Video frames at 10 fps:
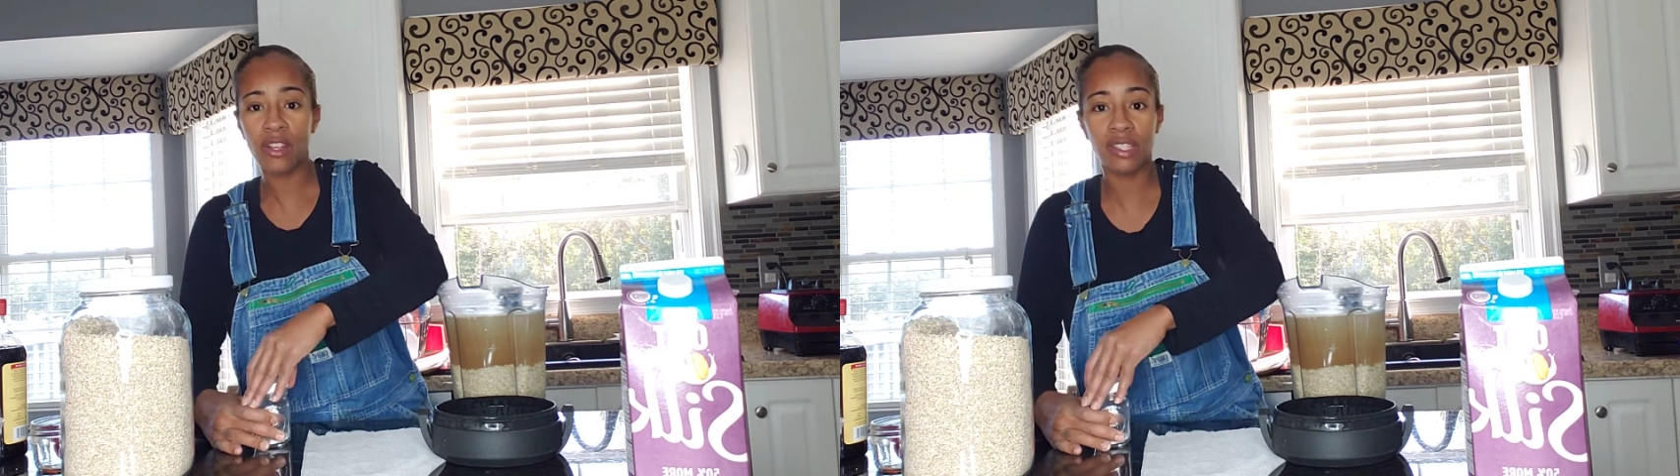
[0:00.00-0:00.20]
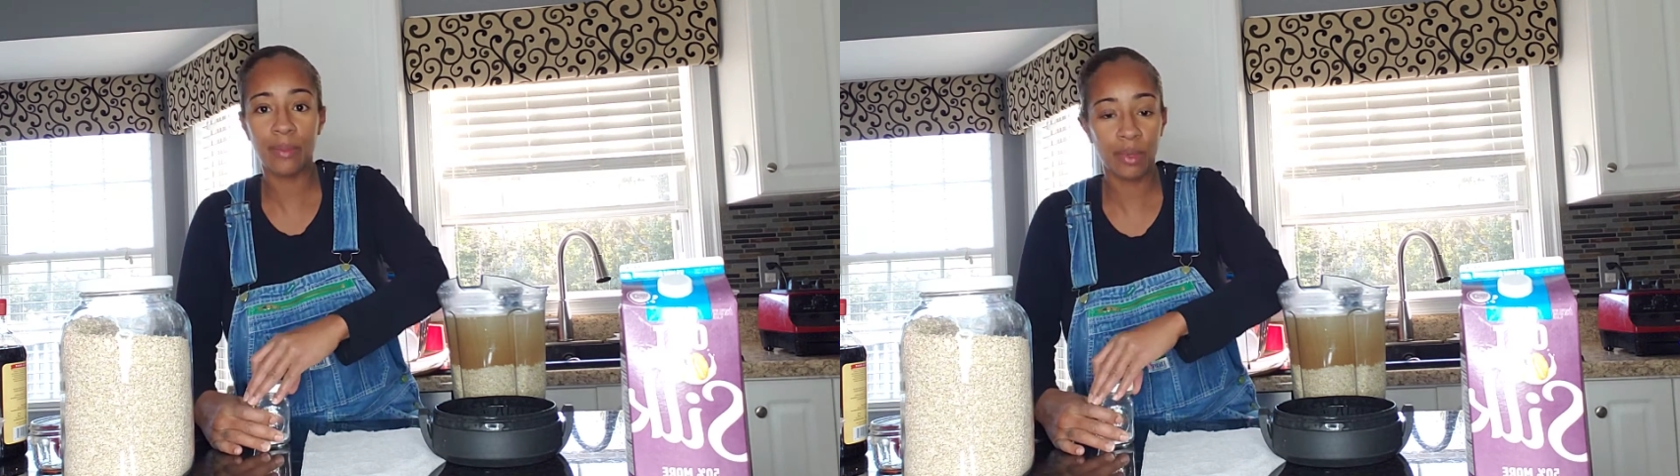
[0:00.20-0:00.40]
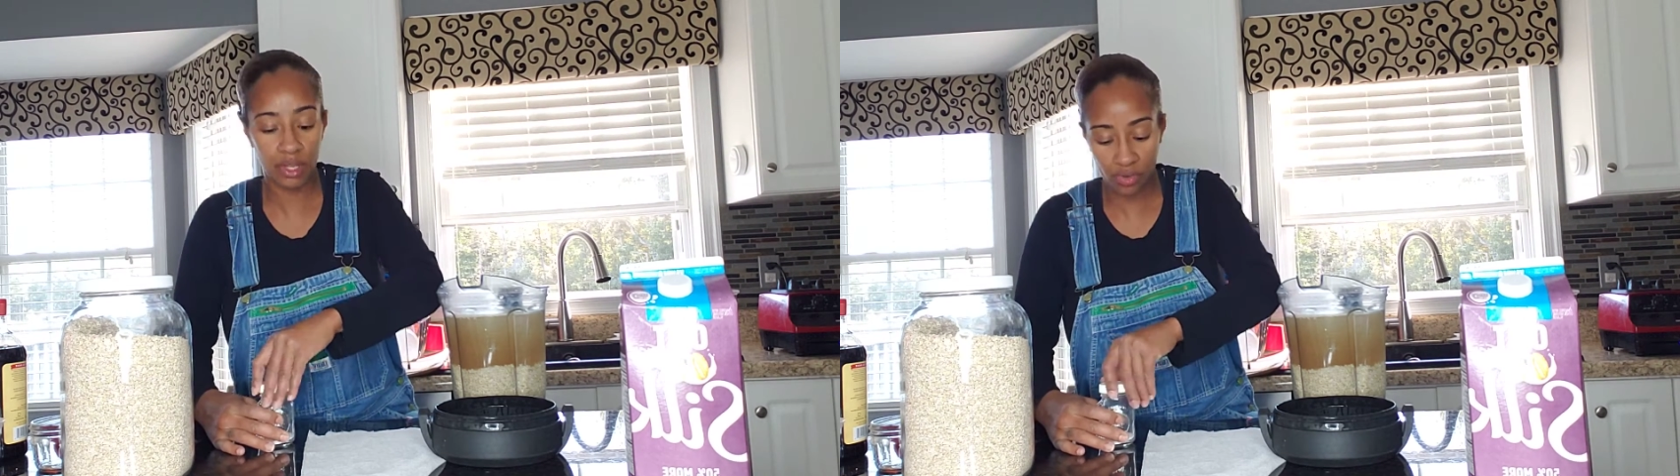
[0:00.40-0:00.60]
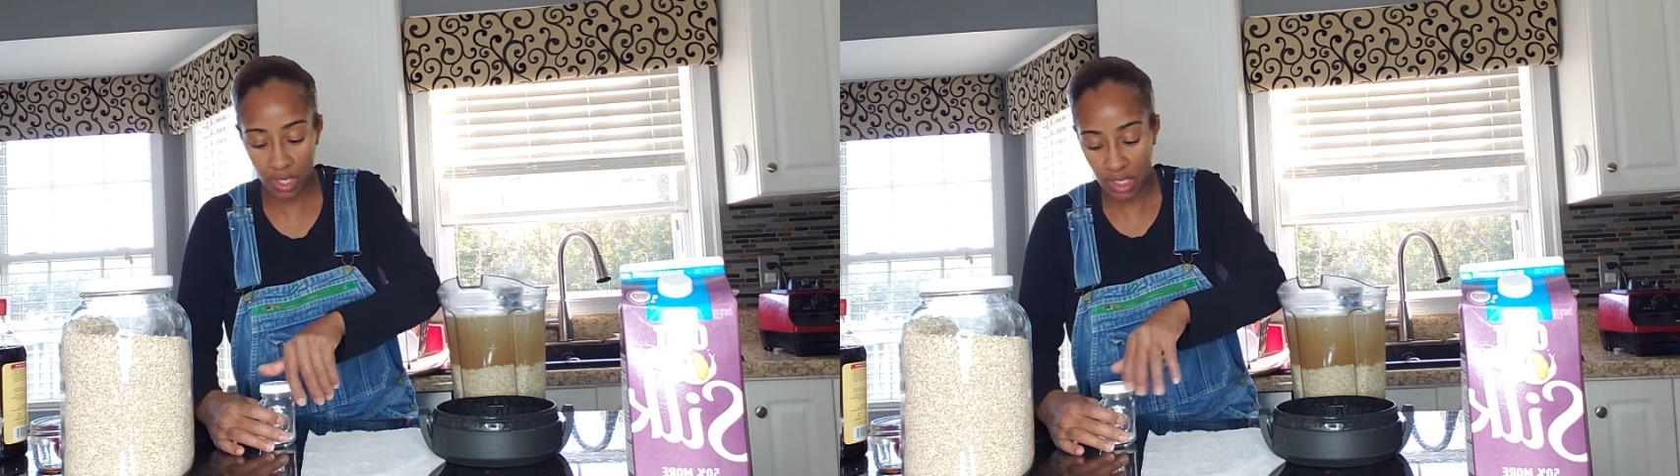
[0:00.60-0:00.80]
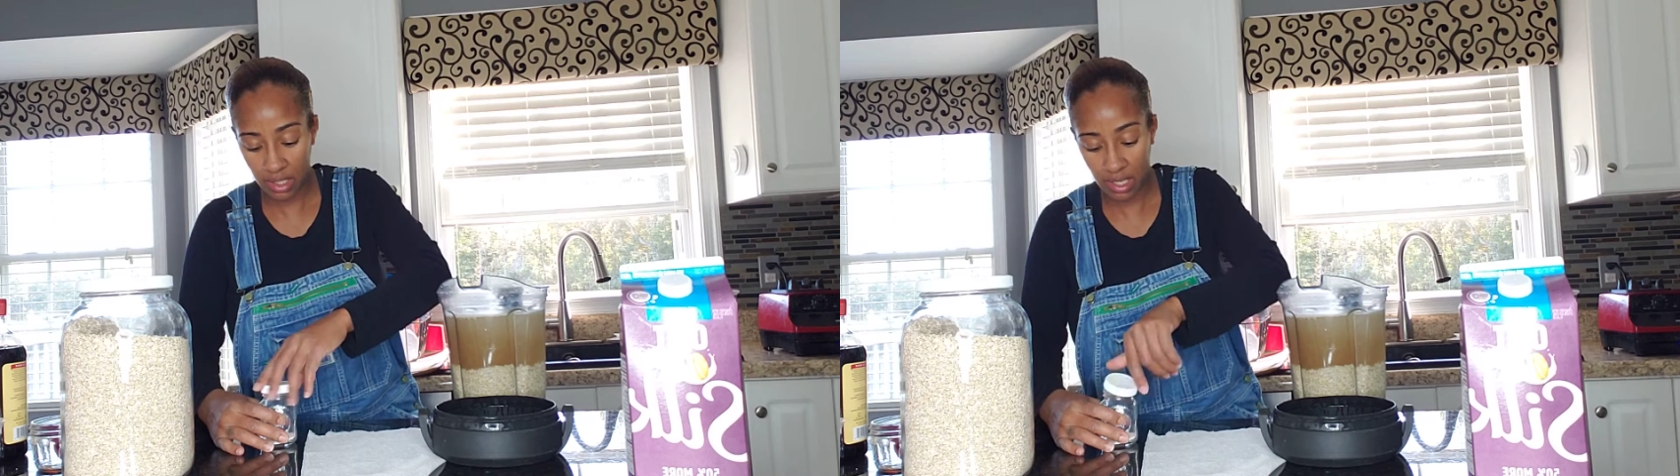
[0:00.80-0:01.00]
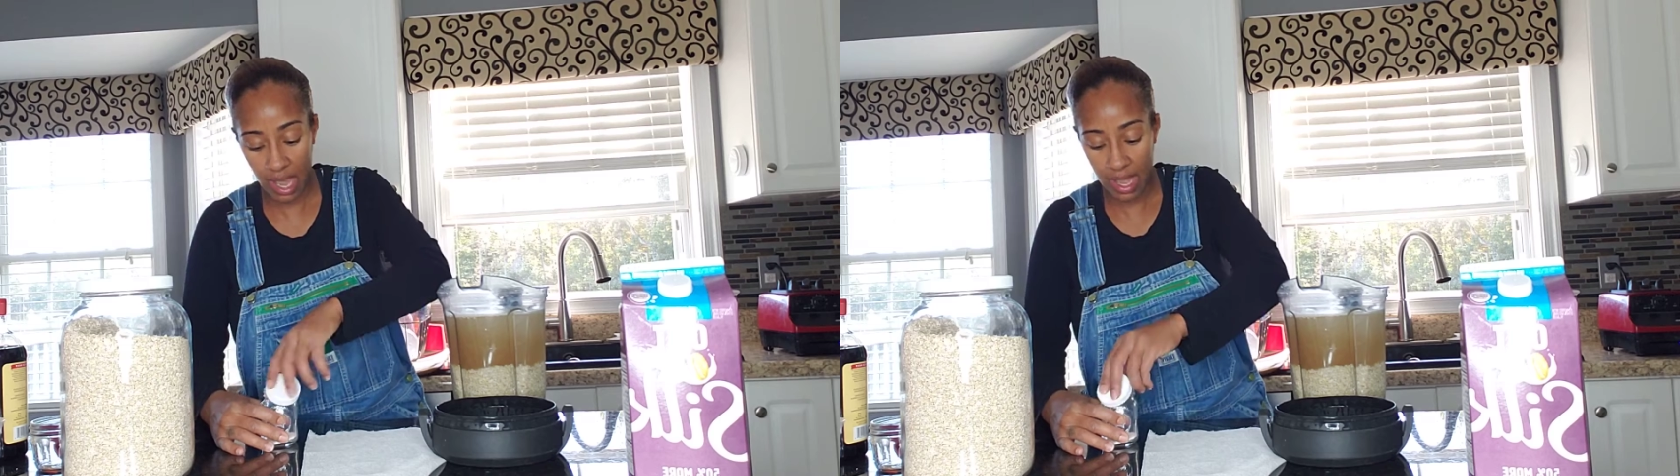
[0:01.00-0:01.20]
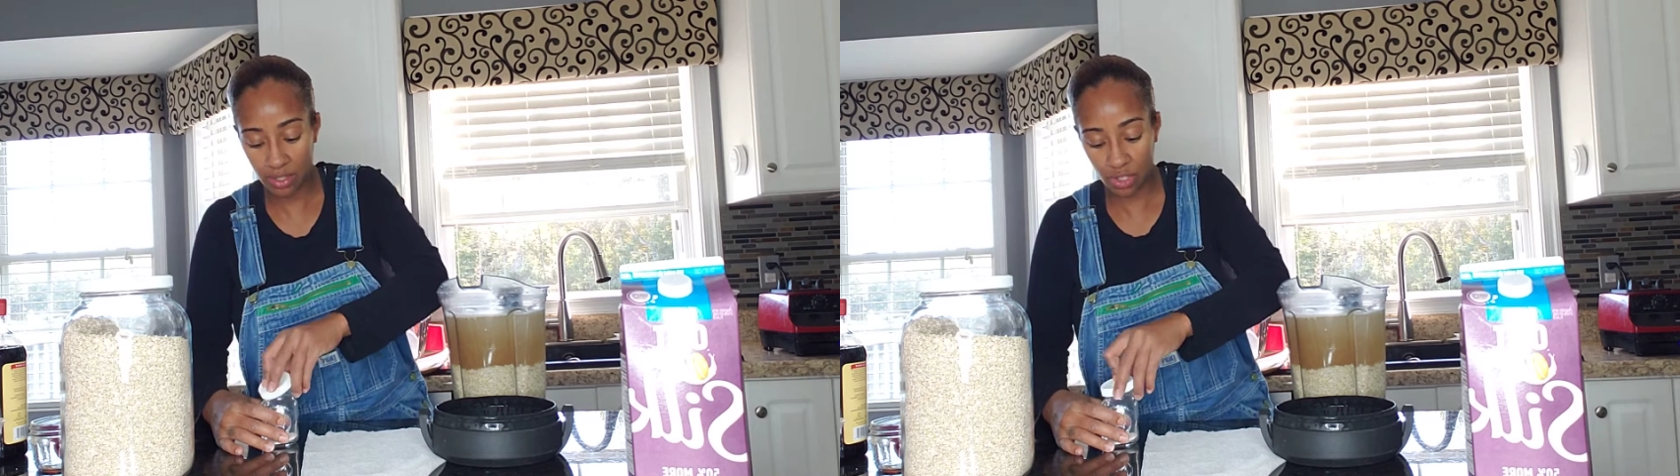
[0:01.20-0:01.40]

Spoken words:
simple ingredients, guys.